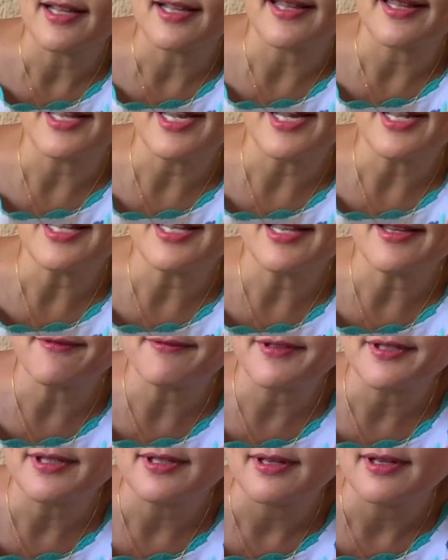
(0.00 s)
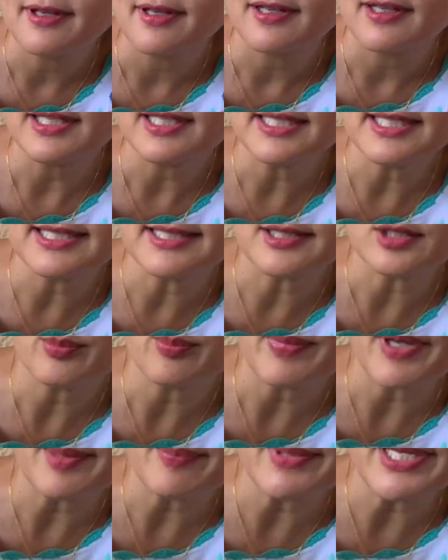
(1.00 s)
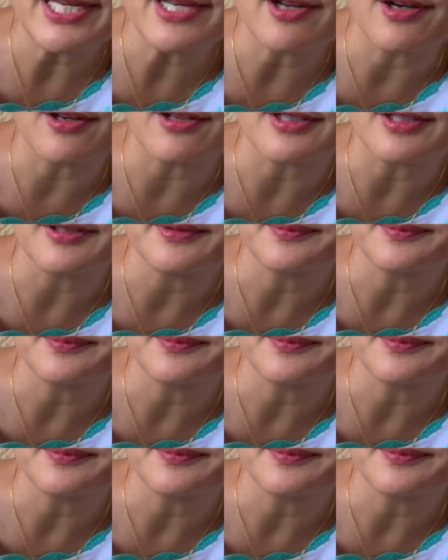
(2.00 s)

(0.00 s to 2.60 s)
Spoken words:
there lived a little puppy dog.